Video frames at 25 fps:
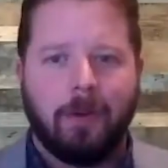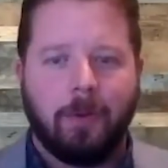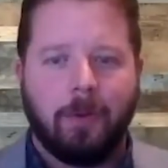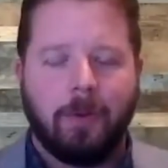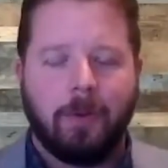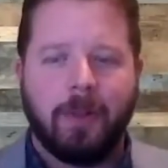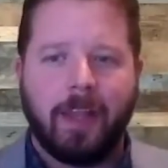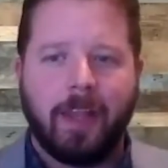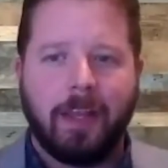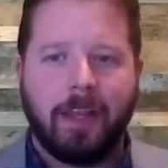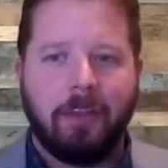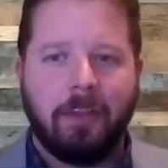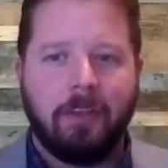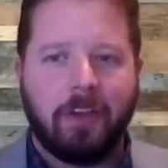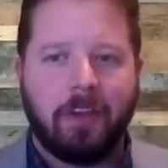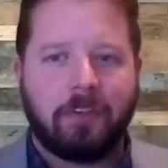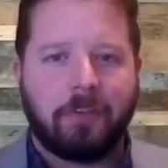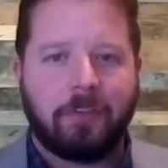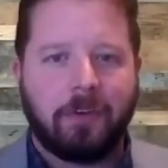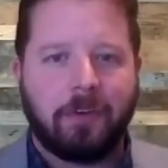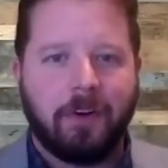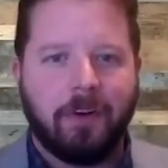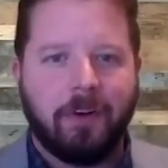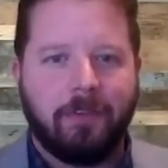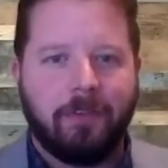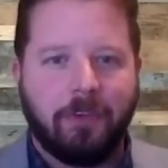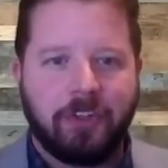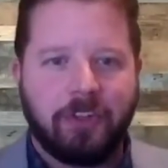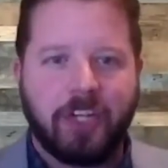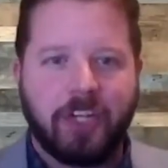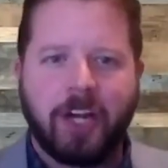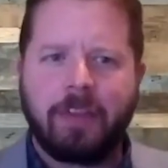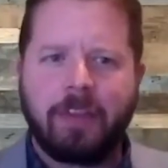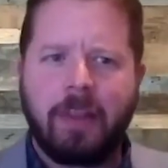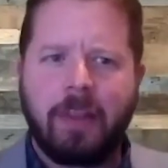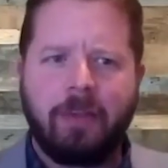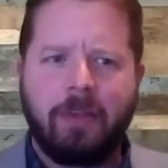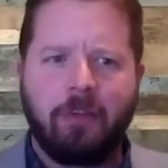Well, Andy, thanks for, for
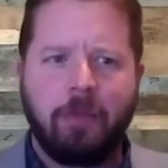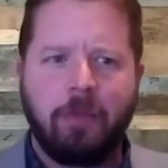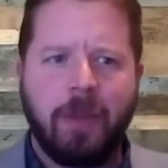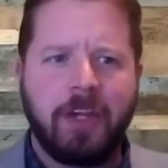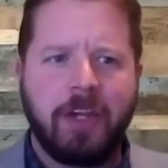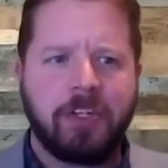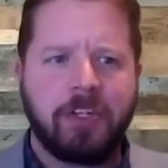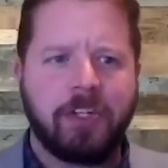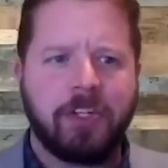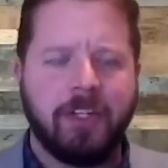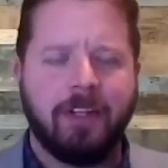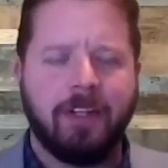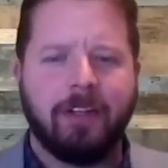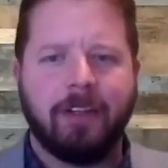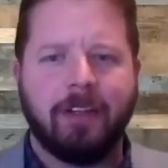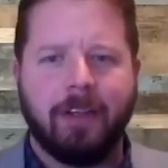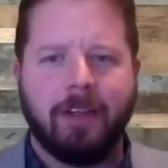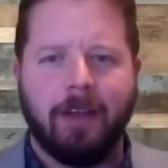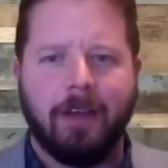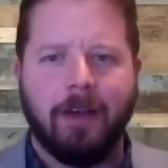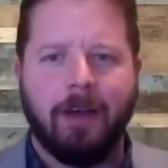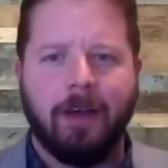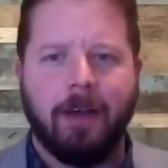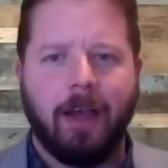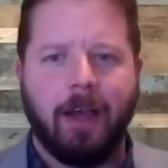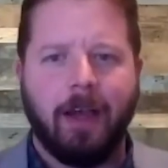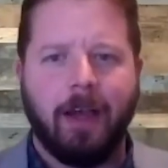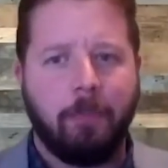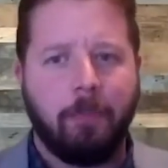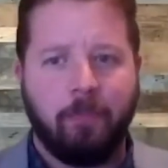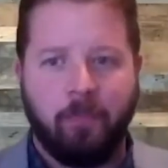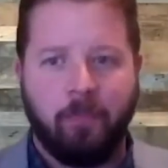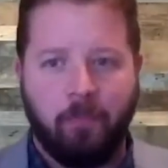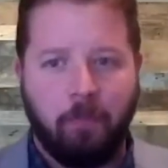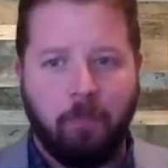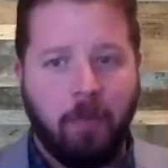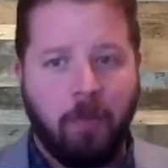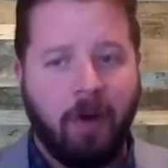sharing that information. Uh, I
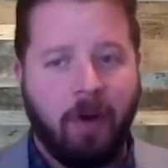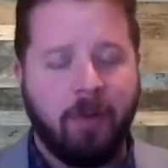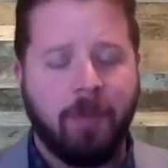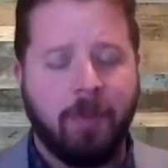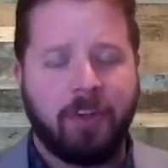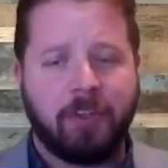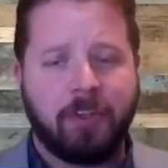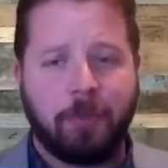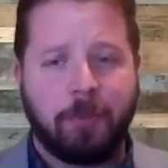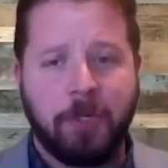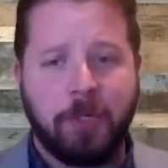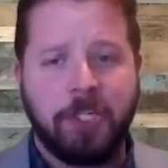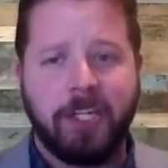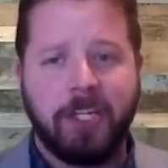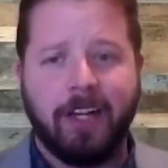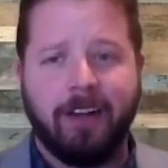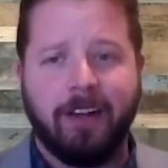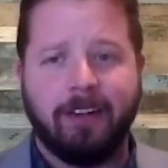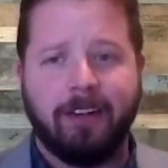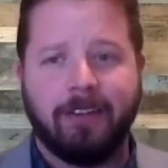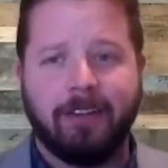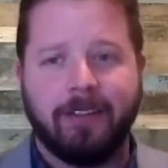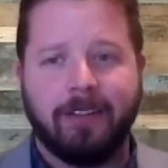very much appreciate it.